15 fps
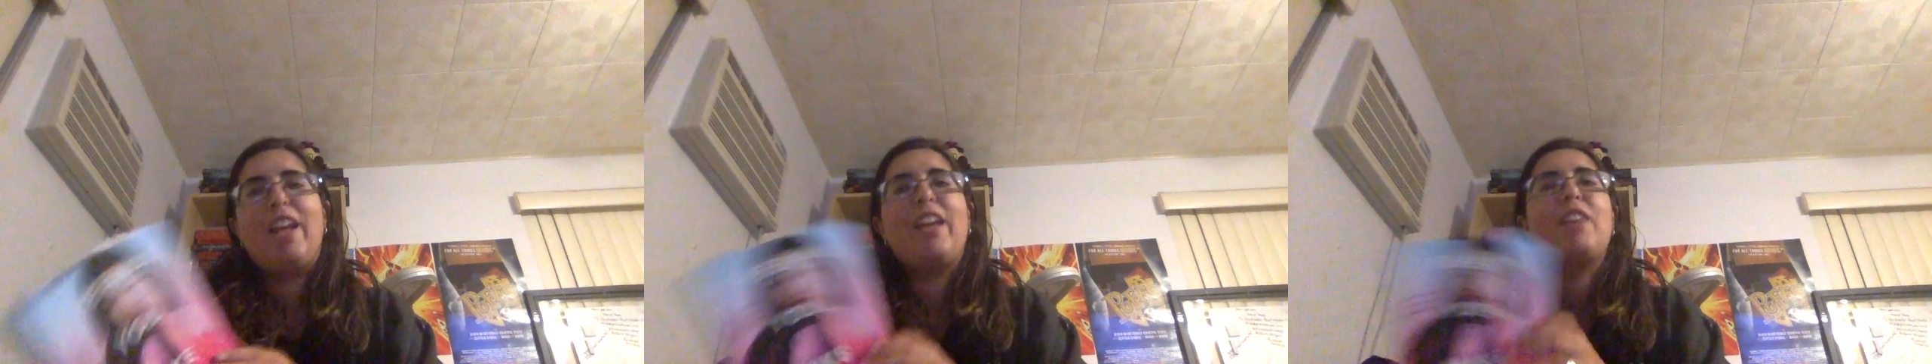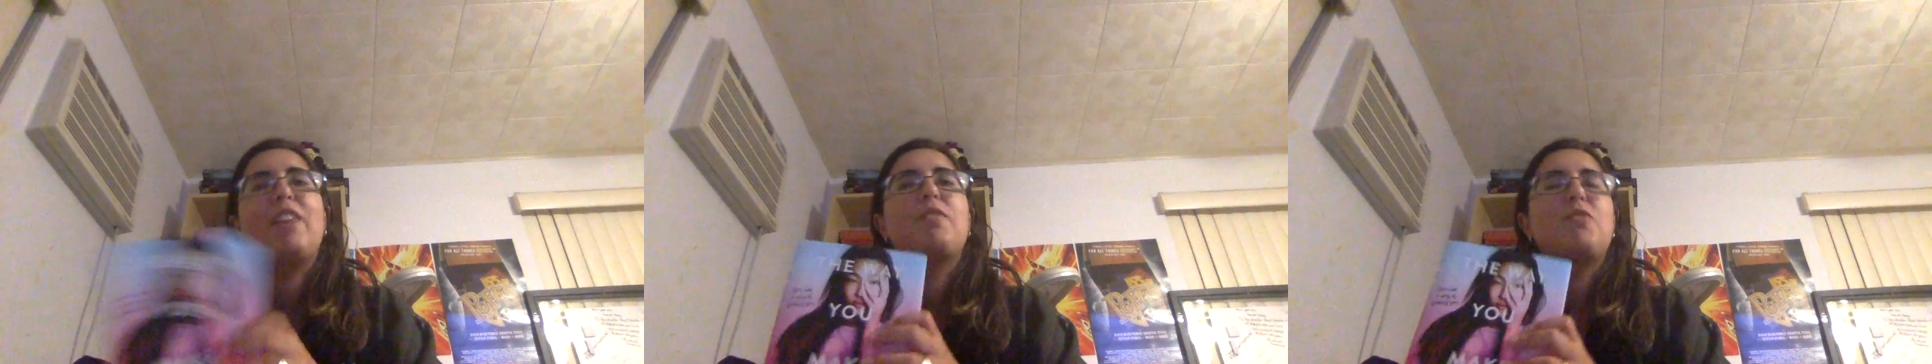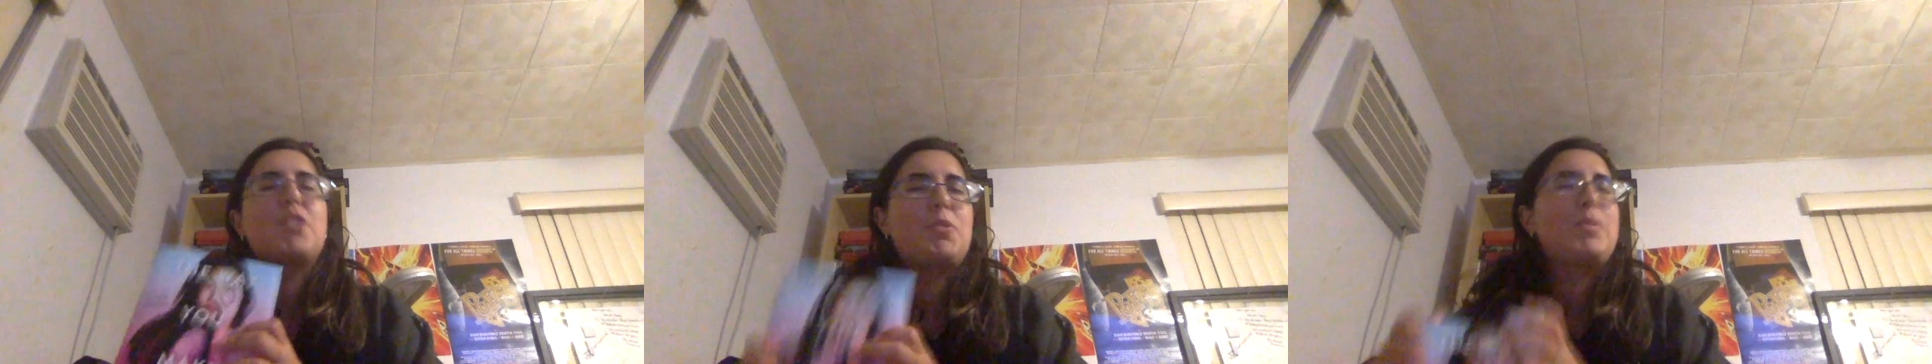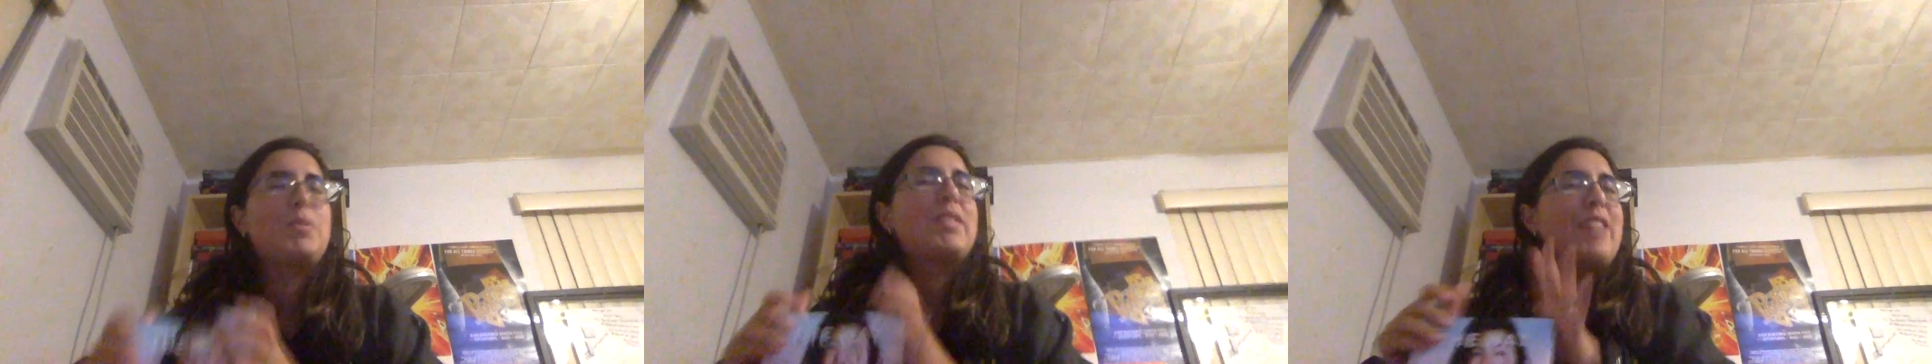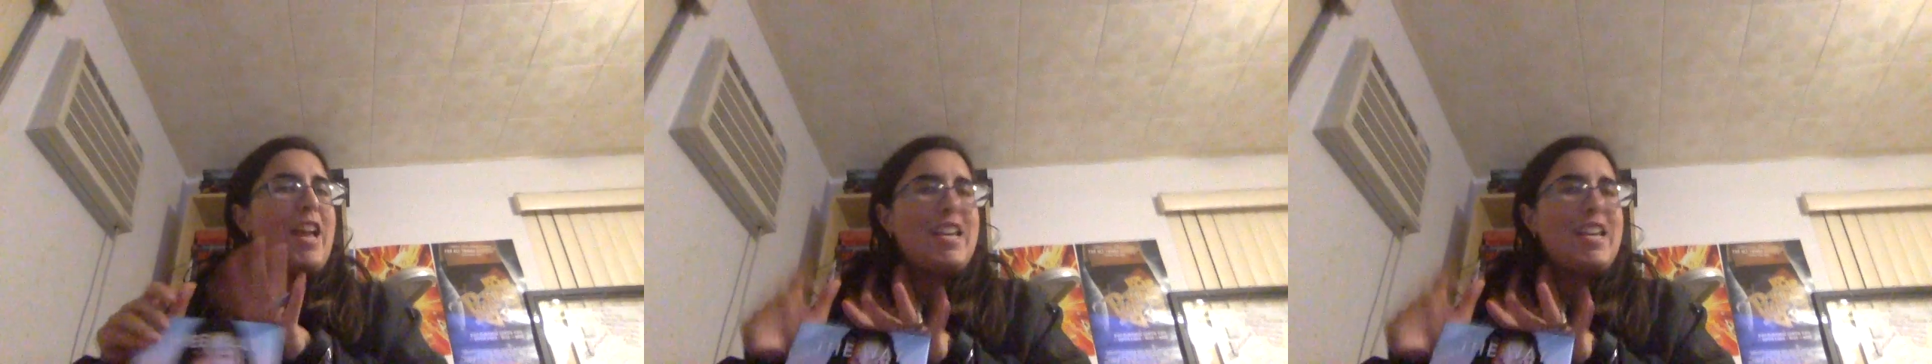It just was
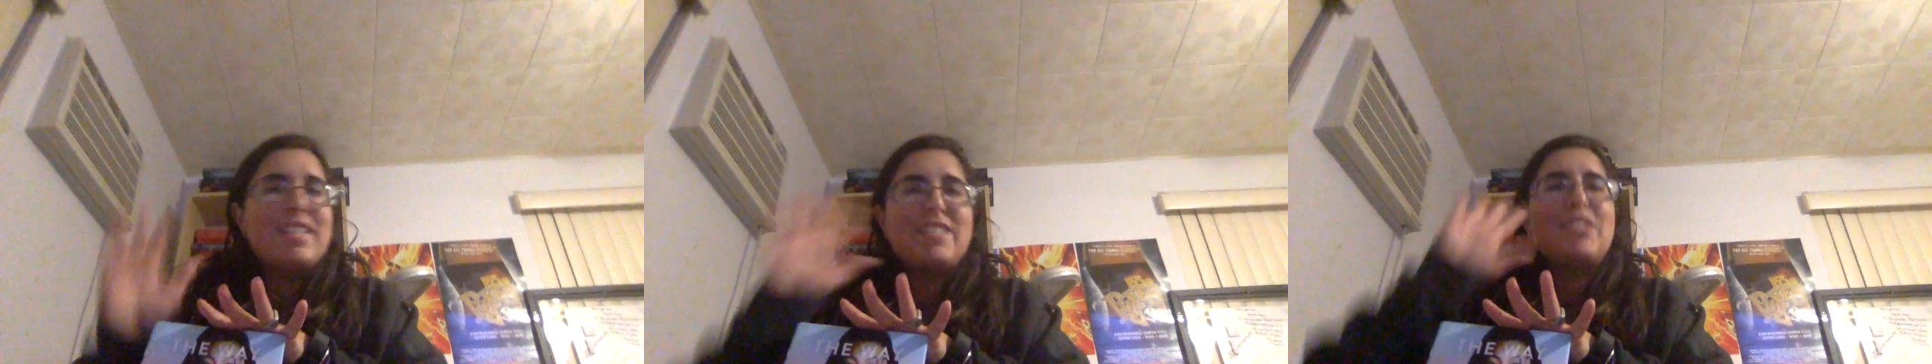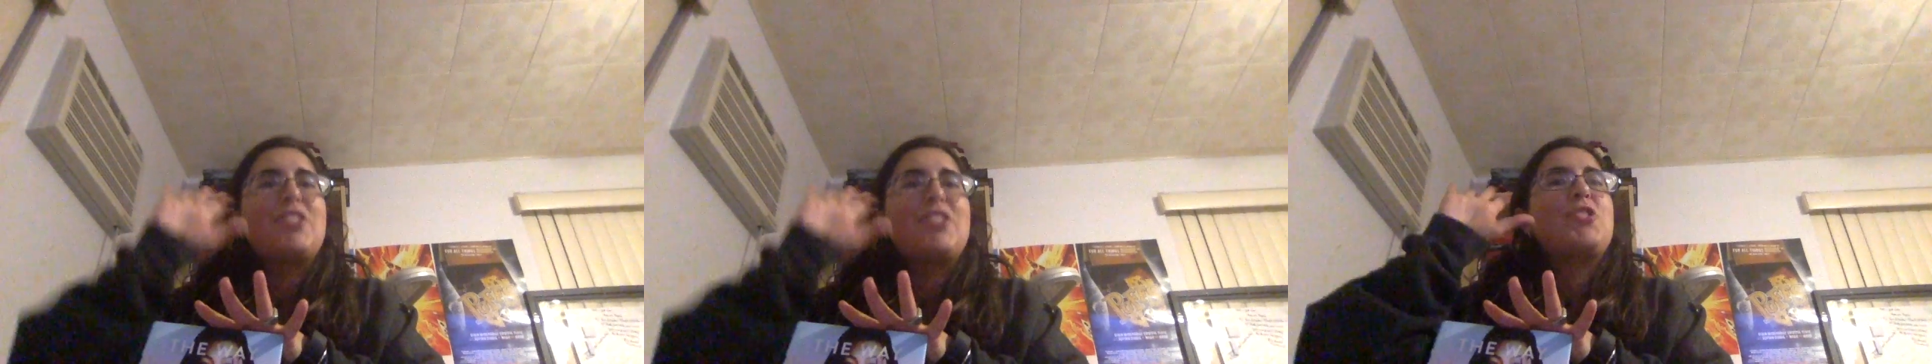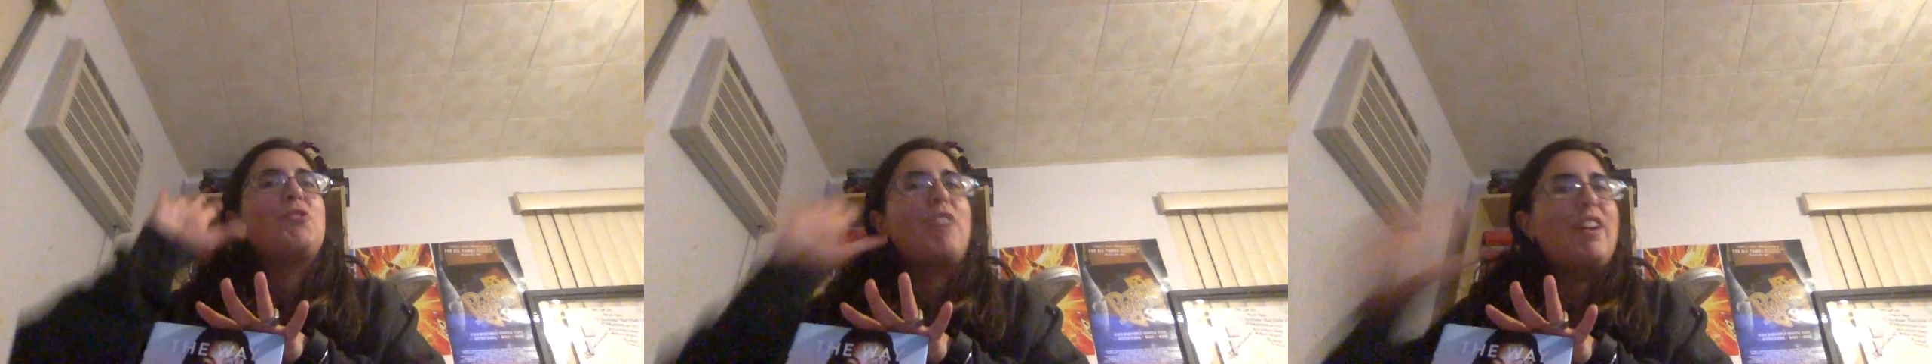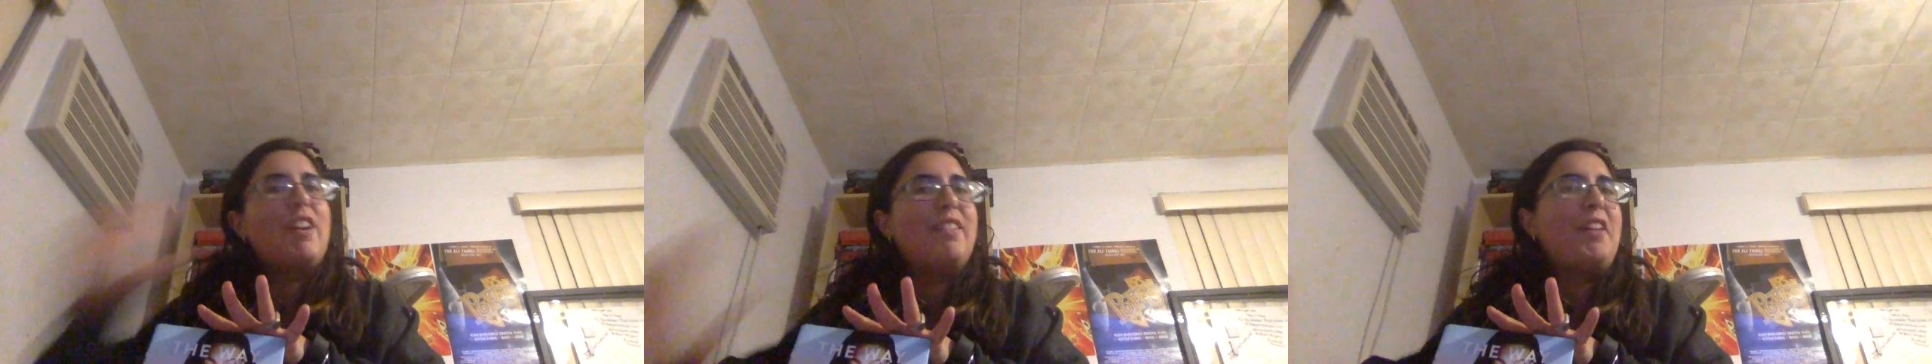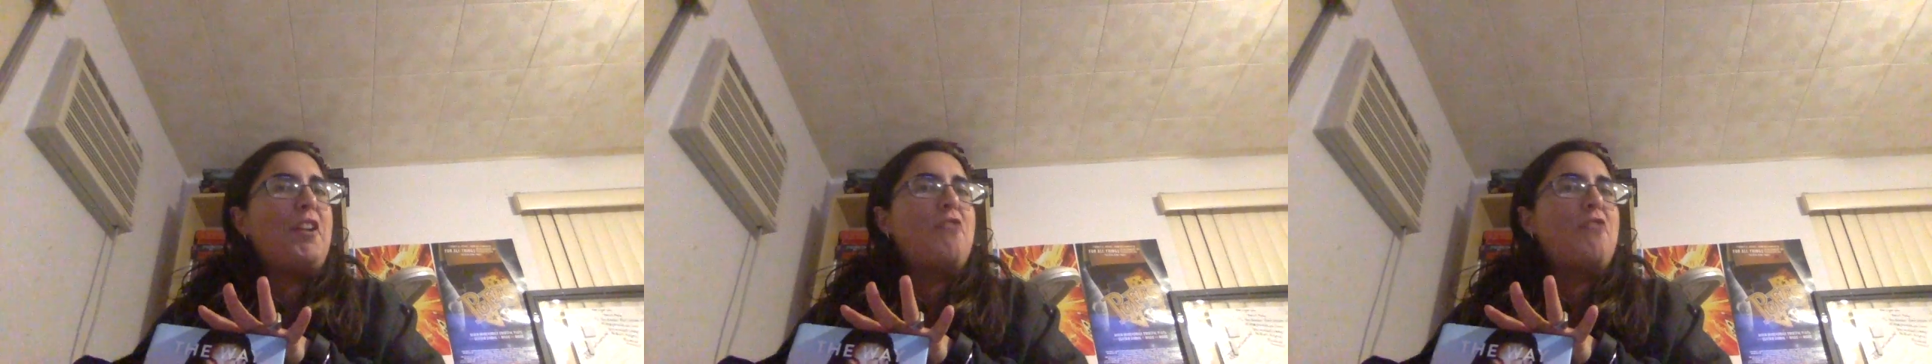nice to just read a
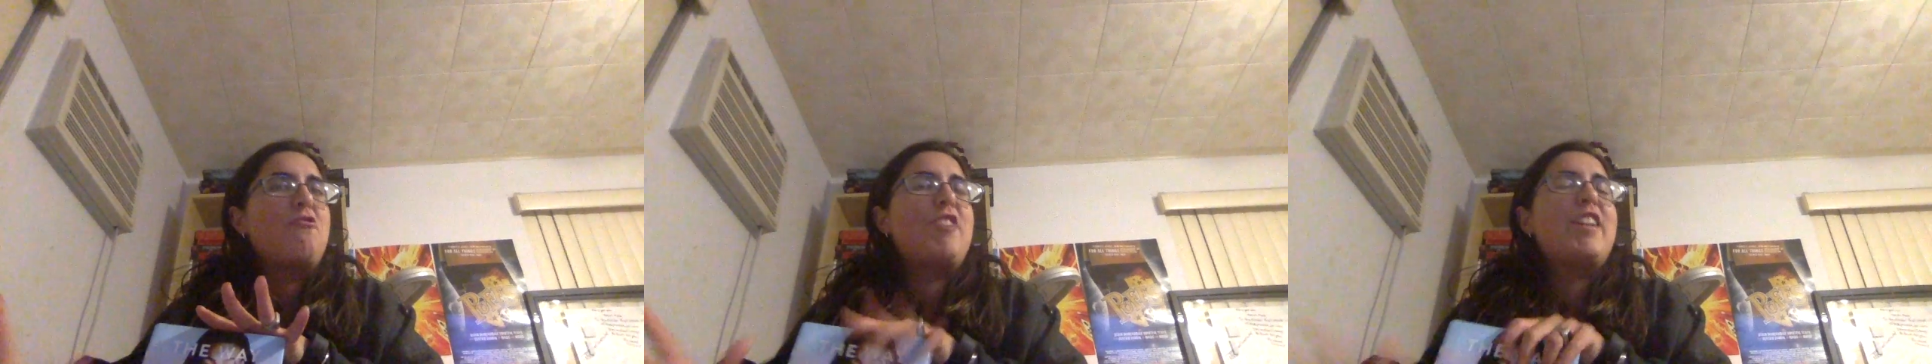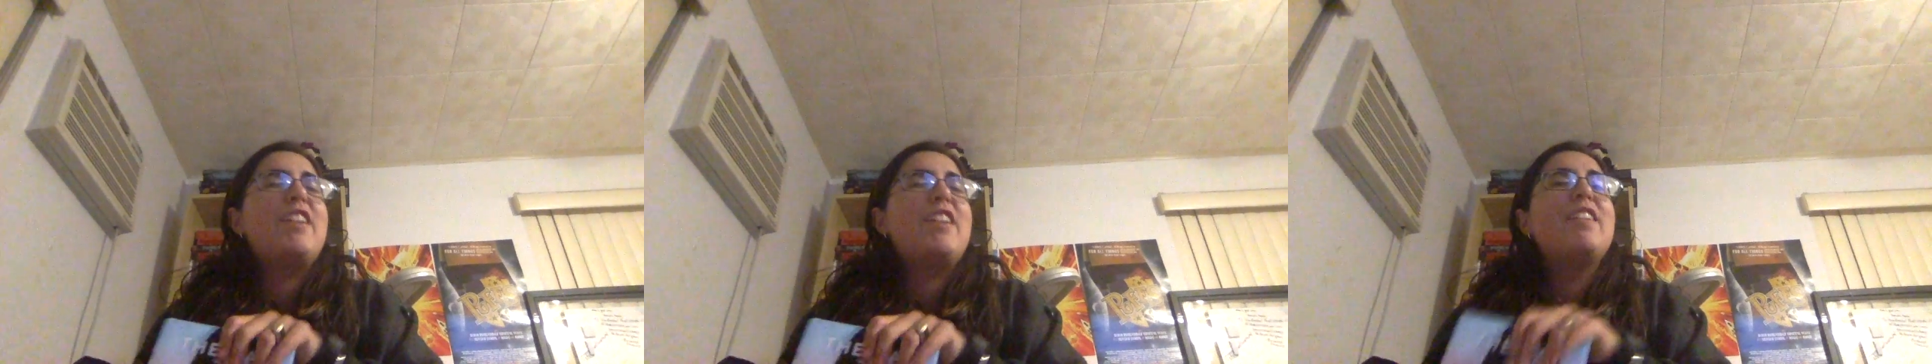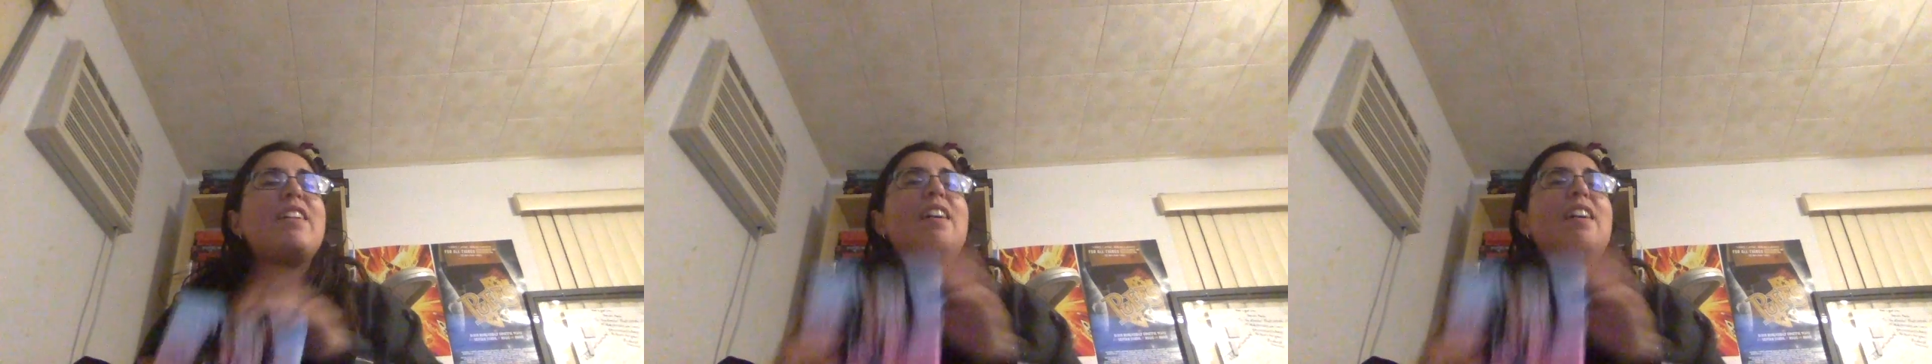lighter read.